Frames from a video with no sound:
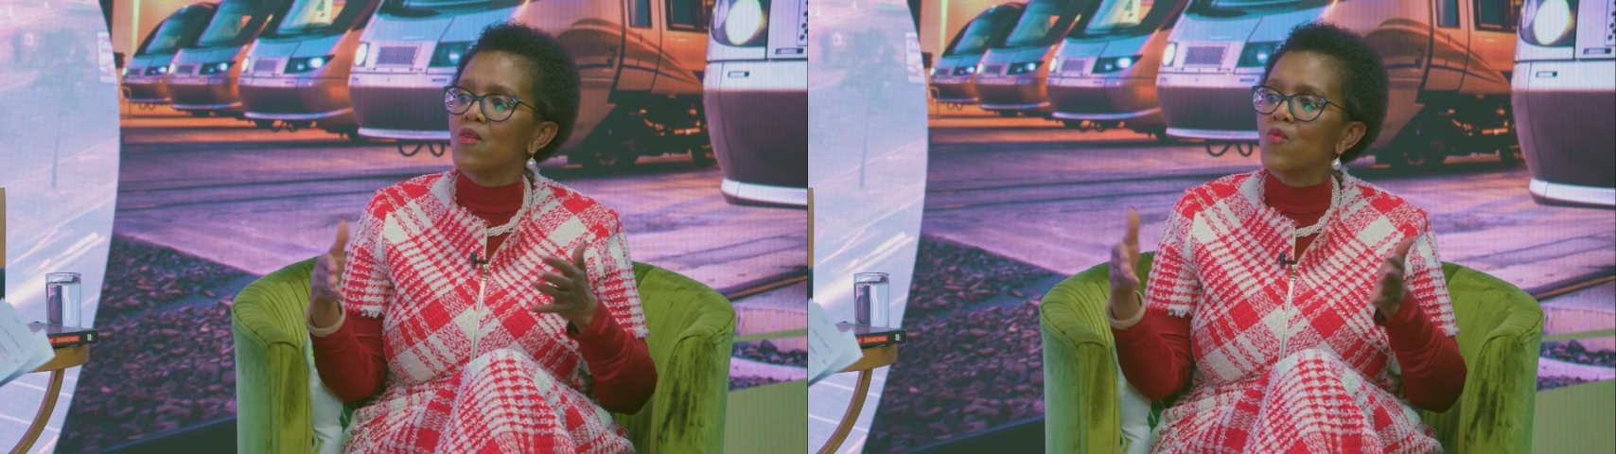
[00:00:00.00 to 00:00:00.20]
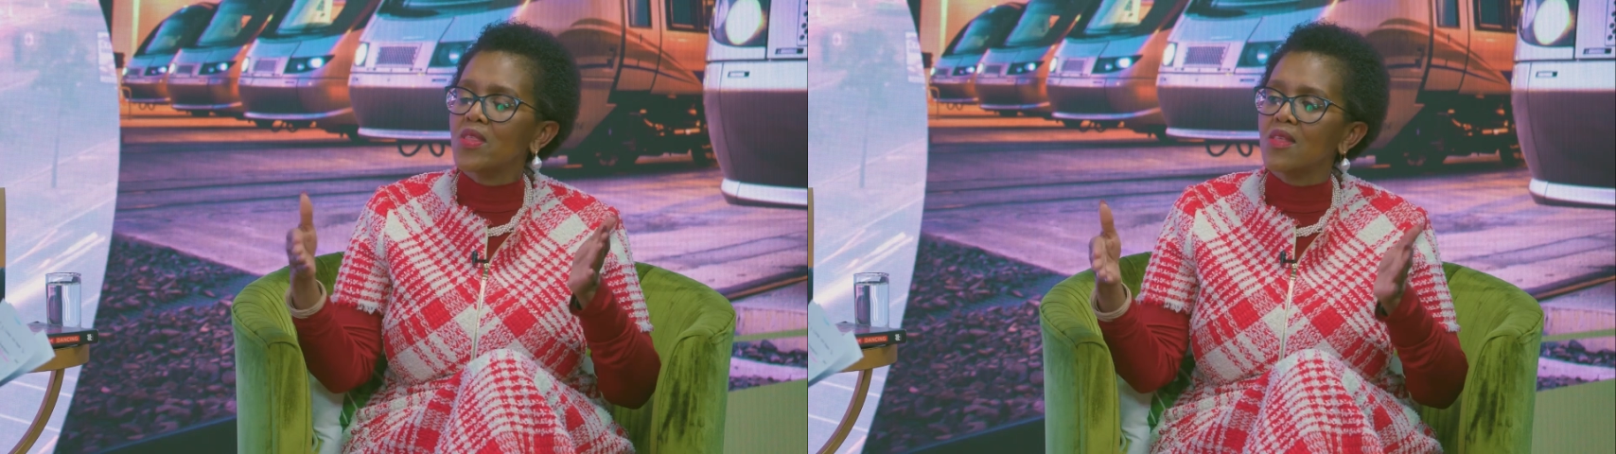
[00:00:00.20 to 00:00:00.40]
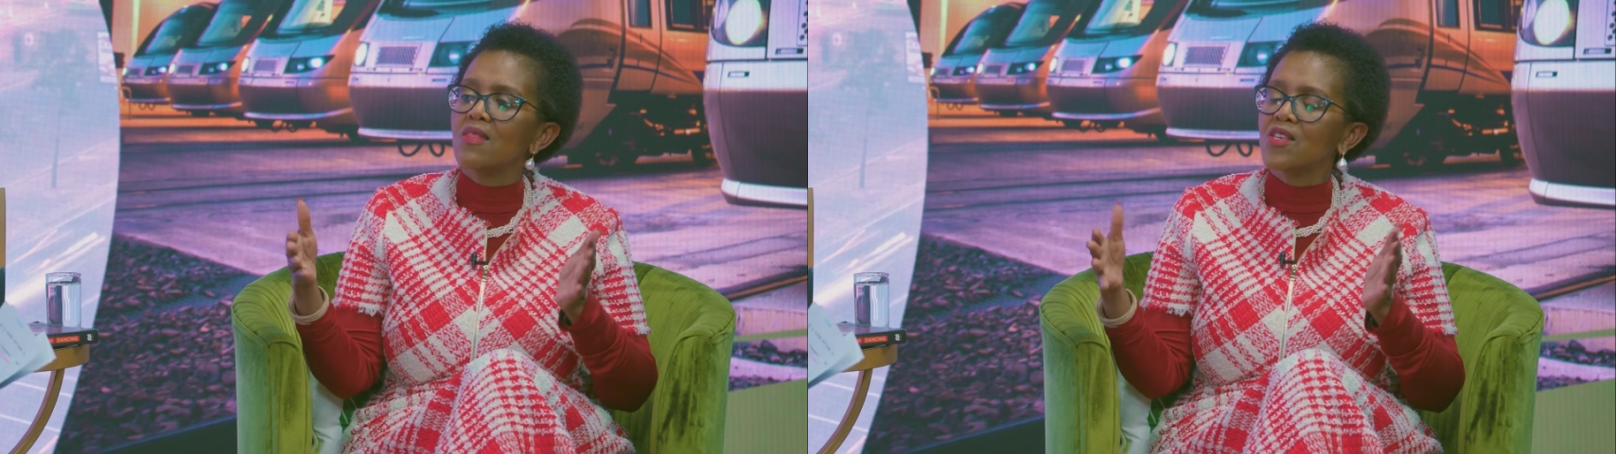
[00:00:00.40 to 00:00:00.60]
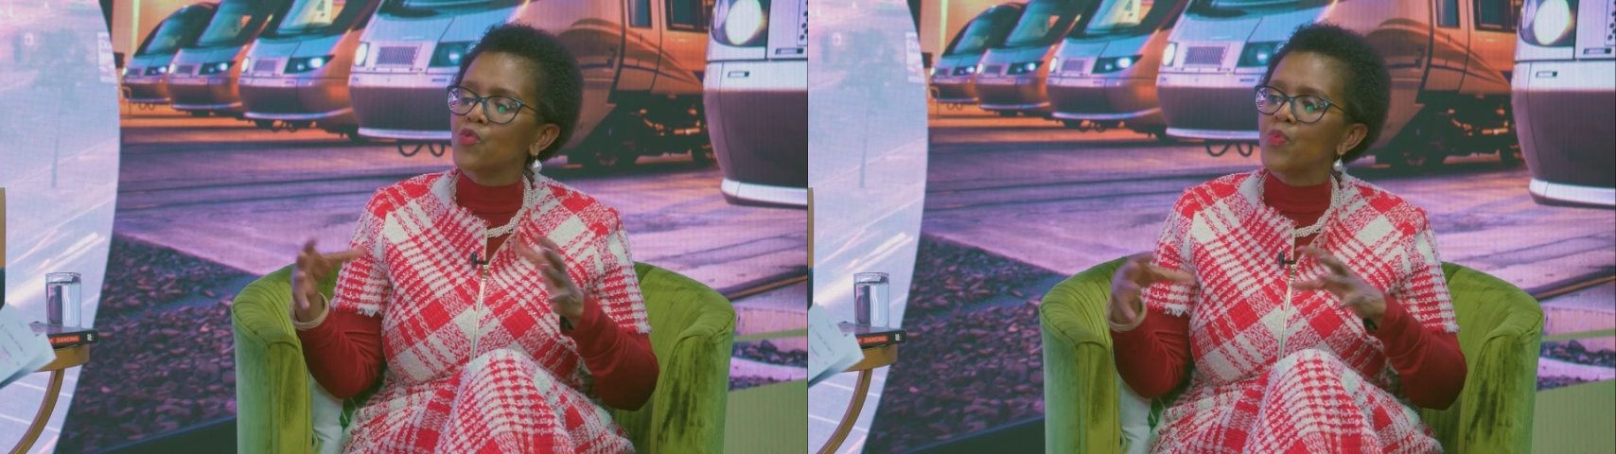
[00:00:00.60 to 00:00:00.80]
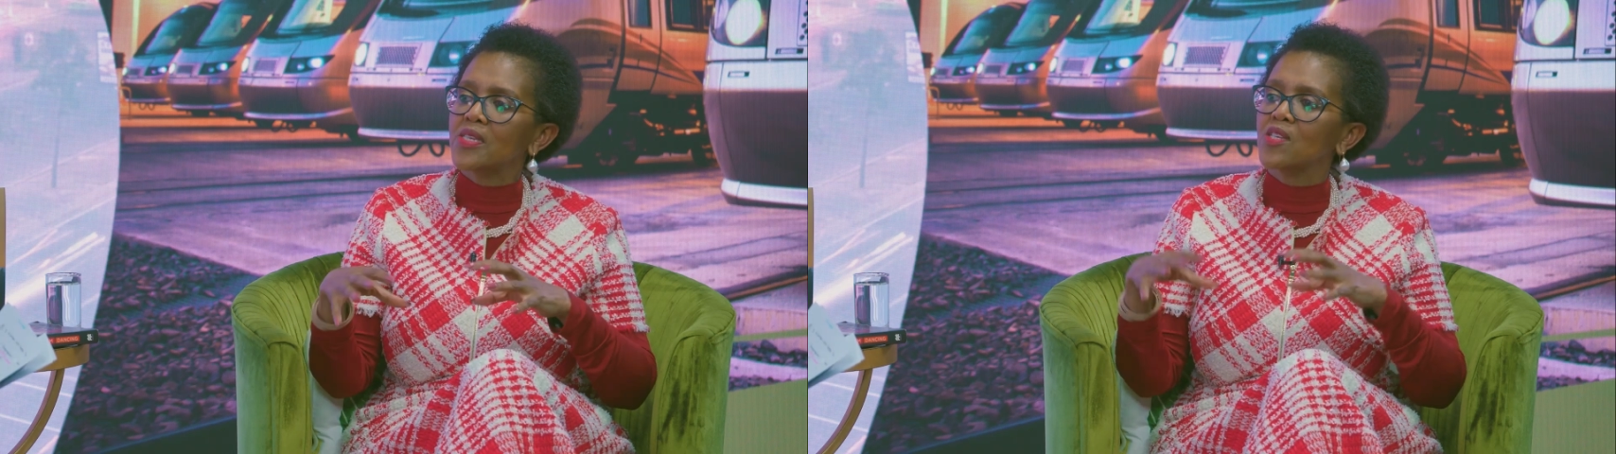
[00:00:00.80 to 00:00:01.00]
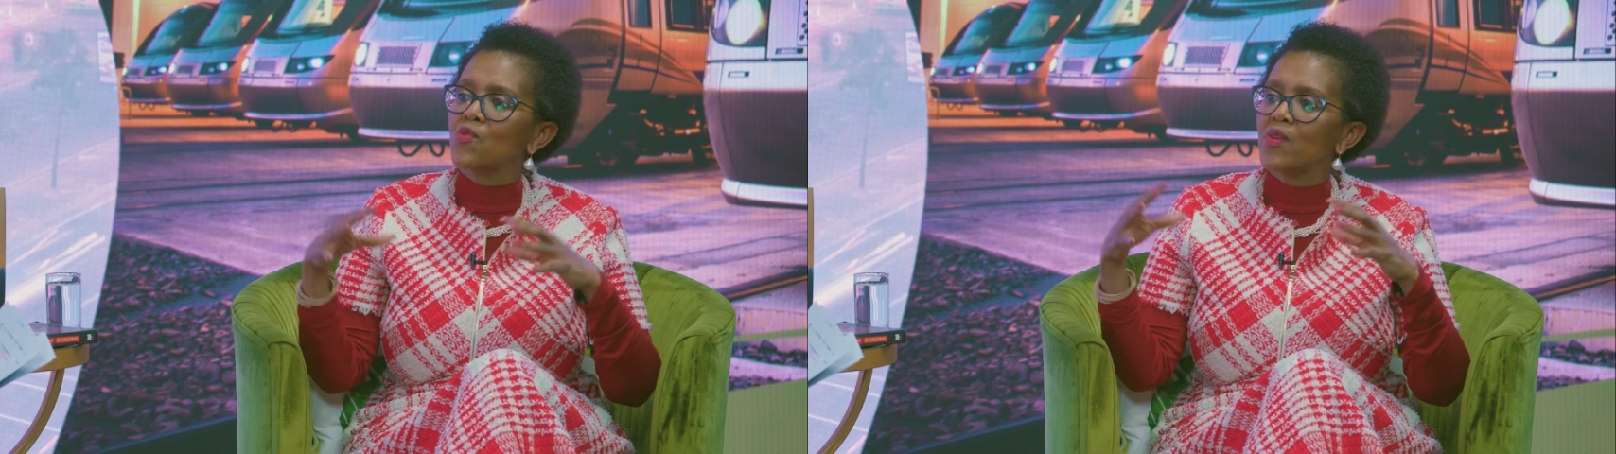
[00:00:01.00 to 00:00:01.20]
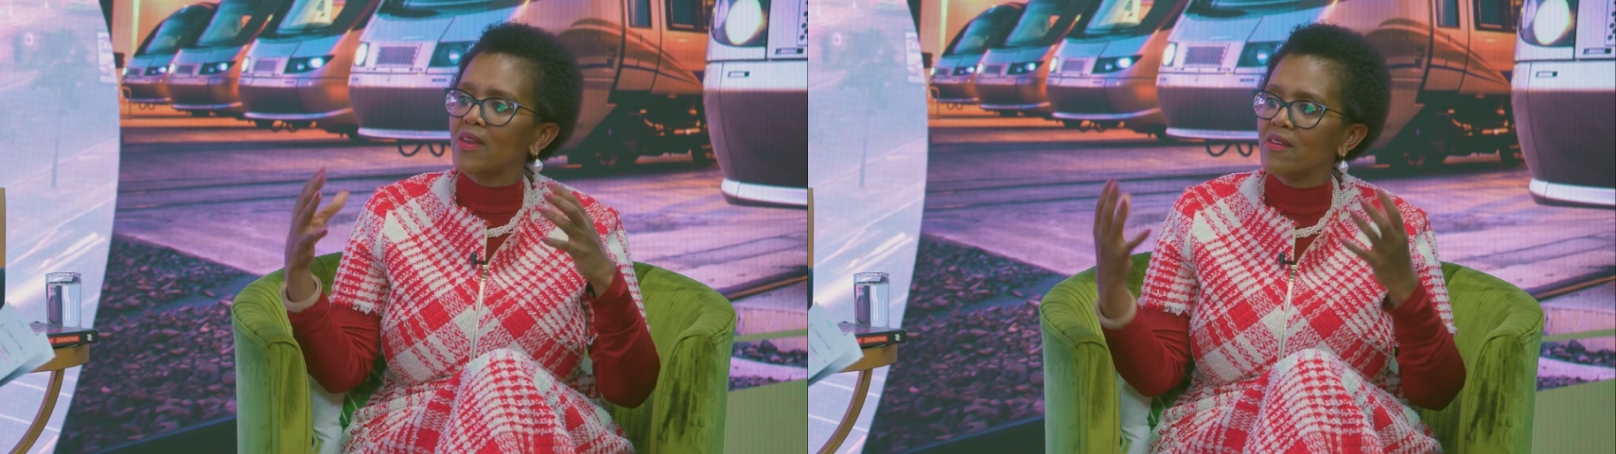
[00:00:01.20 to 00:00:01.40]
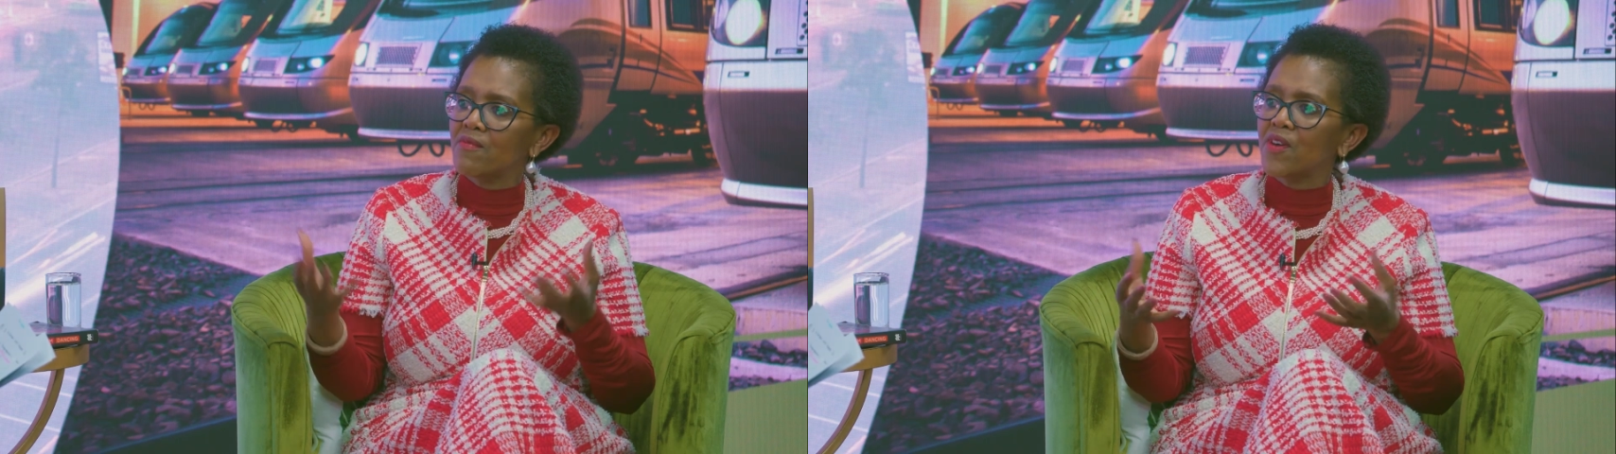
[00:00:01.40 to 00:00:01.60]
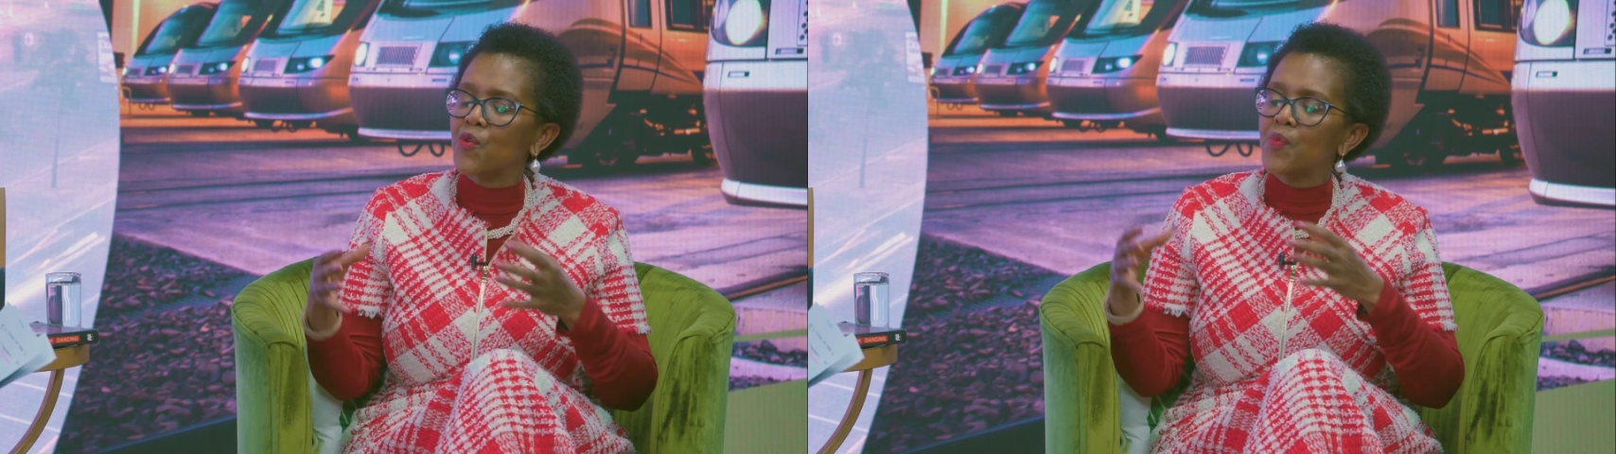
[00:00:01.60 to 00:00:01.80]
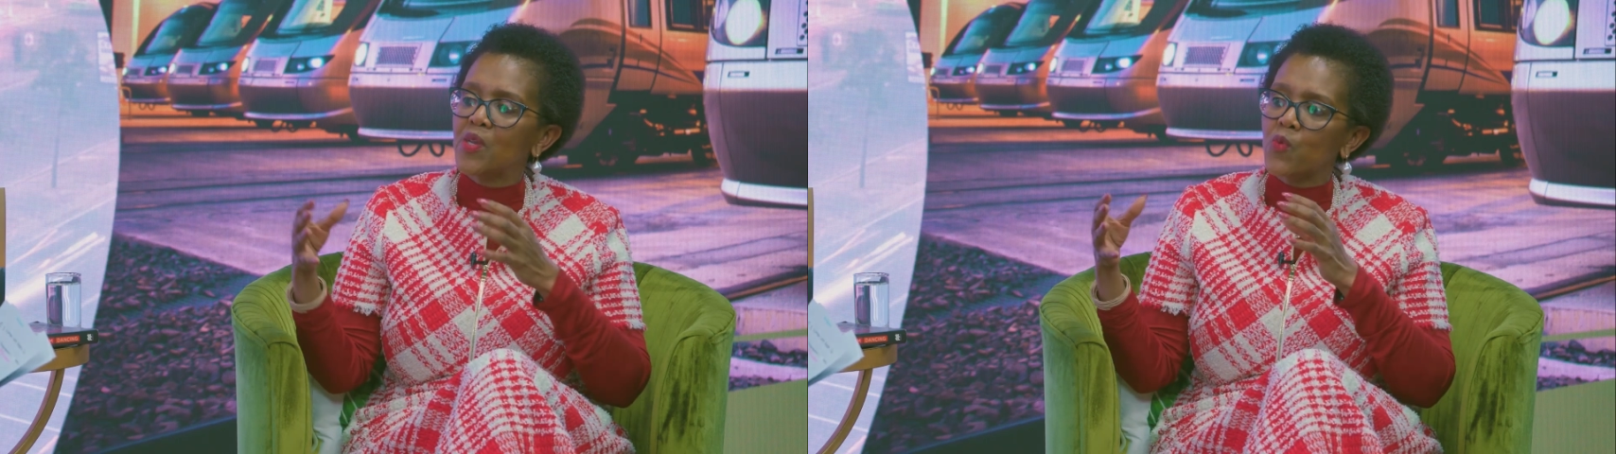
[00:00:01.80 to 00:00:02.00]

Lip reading: within this particular environment,